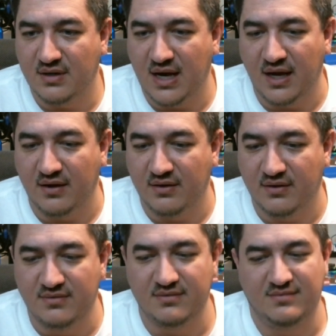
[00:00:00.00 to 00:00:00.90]
I don't
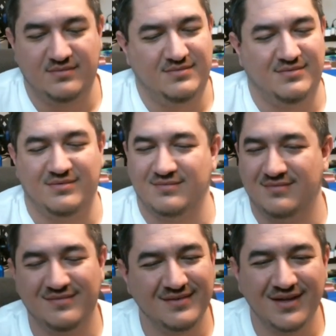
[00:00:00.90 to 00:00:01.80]
know.
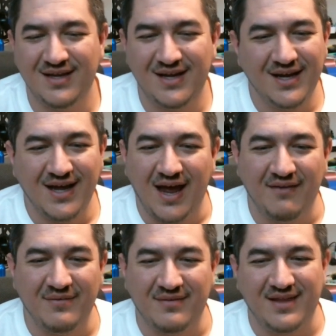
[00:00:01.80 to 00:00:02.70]

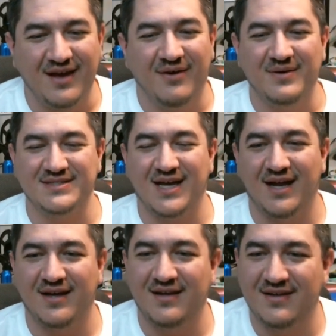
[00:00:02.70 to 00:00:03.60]
They always
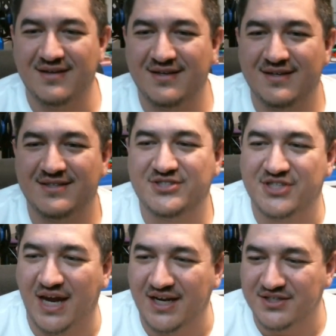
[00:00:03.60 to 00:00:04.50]
gotta
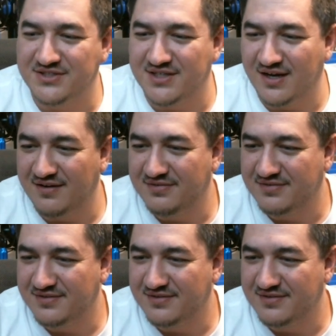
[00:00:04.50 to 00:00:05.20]
change stuff.